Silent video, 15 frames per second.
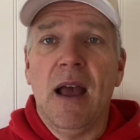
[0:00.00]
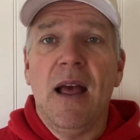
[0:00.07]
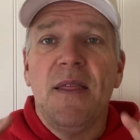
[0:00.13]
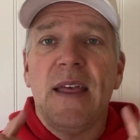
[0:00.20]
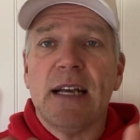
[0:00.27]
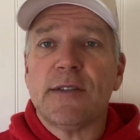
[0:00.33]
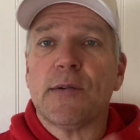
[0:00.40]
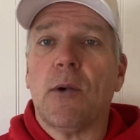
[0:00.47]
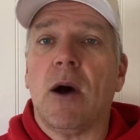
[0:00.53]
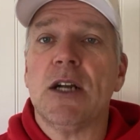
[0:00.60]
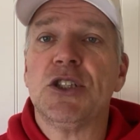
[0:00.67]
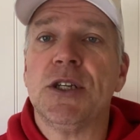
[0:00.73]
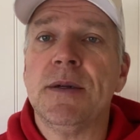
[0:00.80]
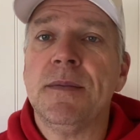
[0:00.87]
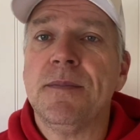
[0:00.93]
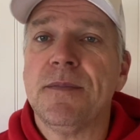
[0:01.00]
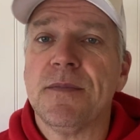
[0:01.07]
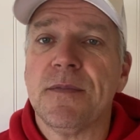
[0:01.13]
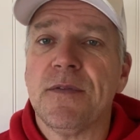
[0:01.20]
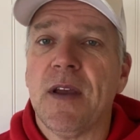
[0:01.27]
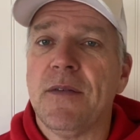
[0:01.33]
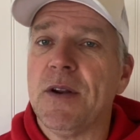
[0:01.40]
Thanks for watching.
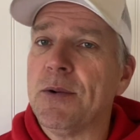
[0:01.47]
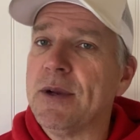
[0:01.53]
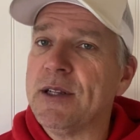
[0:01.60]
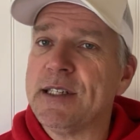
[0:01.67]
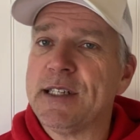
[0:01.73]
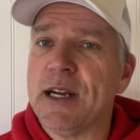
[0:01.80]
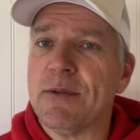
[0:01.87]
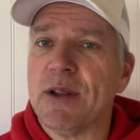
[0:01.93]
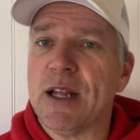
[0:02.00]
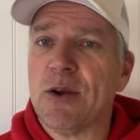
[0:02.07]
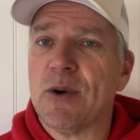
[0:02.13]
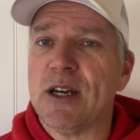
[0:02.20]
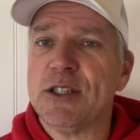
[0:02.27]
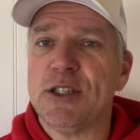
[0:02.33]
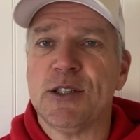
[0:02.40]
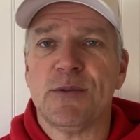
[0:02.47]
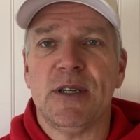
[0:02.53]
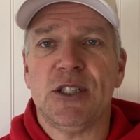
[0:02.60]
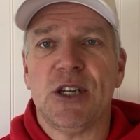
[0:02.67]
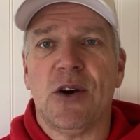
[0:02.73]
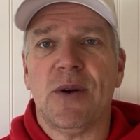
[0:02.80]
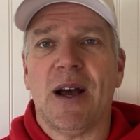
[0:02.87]
If you have any real estate related questions,
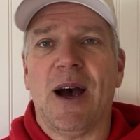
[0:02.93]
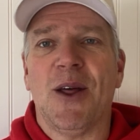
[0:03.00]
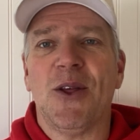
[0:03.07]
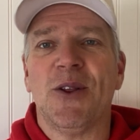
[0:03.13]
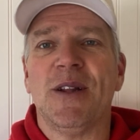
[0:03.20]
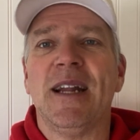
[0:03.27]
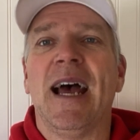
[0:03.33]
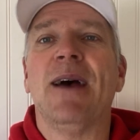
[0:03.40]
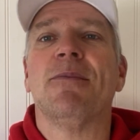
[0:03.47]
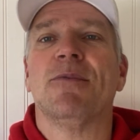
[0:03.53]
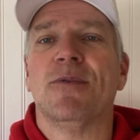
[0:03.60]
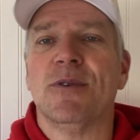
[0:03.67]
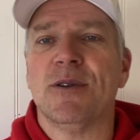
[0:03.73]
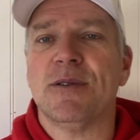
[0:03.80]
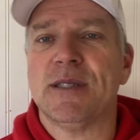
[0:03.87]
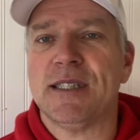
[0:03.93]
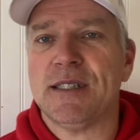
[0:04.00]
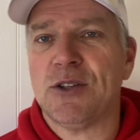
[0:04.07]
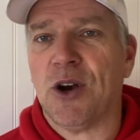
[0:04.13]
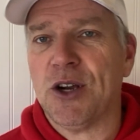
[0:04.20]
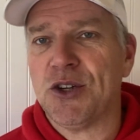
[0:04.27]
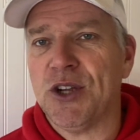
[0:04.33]
reach out. Other than that, we'll
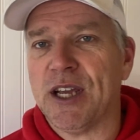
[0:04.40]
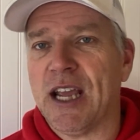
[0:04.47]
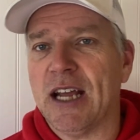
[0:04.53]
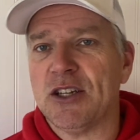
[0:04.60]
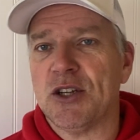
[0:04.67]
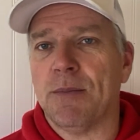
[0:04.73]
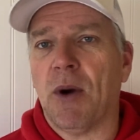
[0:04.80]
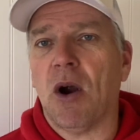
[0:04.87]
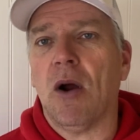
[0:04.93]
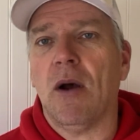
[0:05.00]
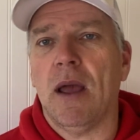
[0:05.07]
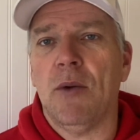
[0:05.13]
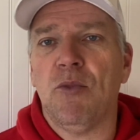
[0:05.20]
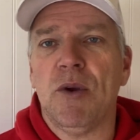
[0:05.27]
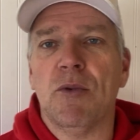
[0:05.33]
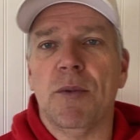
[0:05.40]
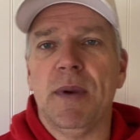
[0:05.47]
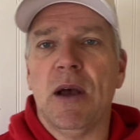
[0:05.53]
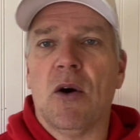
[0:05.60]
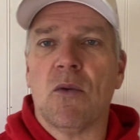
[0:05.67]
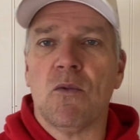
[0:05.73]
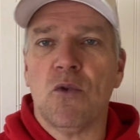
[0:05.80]
talk to you again tomorrow, and we will be
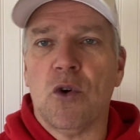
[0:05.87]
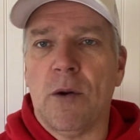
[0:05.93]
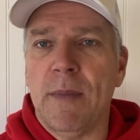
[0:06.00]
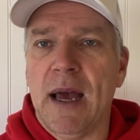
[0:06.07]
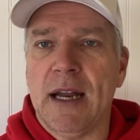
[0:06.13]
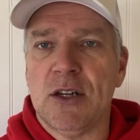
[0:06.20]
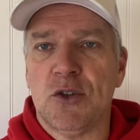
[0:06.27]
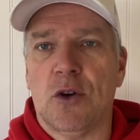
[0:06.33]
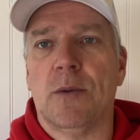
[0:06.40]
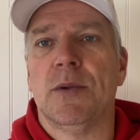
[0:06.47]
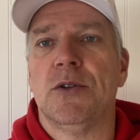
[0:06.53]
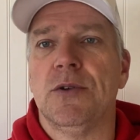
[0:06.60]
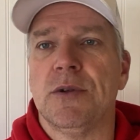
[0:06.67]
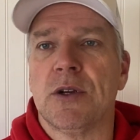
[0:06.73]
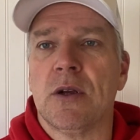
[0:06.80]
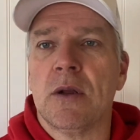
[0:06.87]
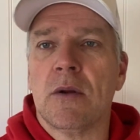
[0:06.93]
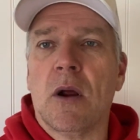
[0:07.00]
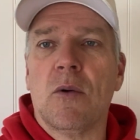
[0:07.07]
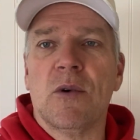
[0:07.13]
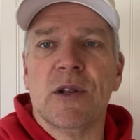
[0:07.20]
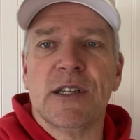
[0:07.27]
out in rural Manitoba doing
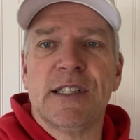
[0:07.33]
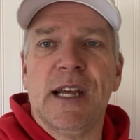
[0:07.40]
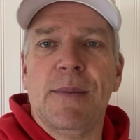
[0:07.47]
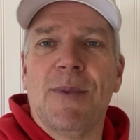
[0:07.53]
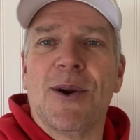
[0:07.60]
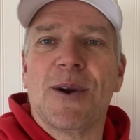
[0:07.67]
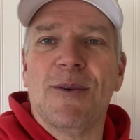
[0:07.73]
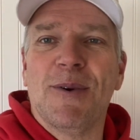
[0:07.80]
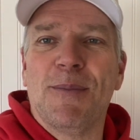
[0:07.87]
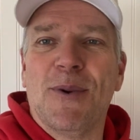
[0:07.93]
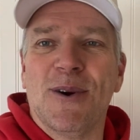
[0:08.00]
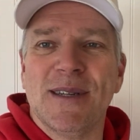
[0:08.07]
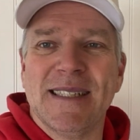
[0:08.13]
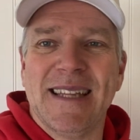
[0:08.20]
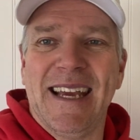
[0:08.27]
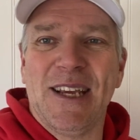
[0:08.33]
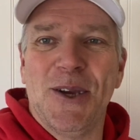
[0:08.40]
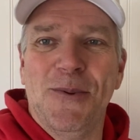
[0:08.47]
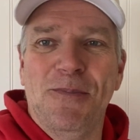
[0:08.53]
real estate market reports. Thank you.